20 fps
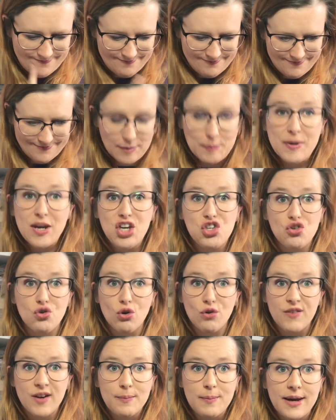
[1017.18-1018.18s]
the picture
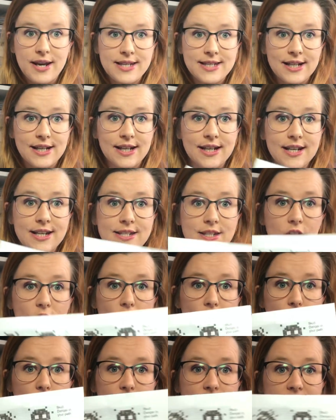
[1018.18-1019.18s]
of it, basically.
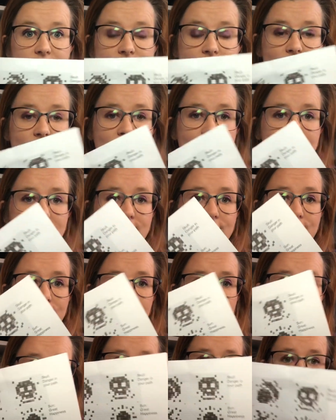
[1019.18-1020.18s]
So these are the
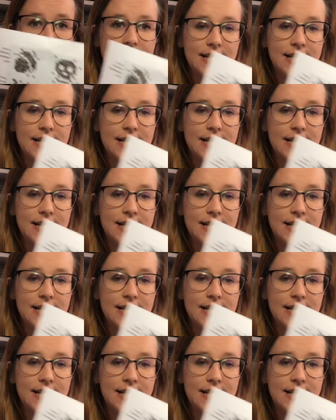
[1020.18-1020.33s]
different tea